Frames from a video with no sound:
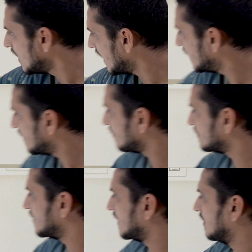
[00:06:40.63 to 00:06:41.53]
Enter your
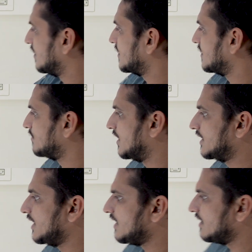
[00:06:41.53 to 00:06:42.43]
string learning
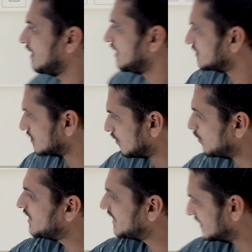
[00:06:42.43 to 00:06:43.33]
monkey. So we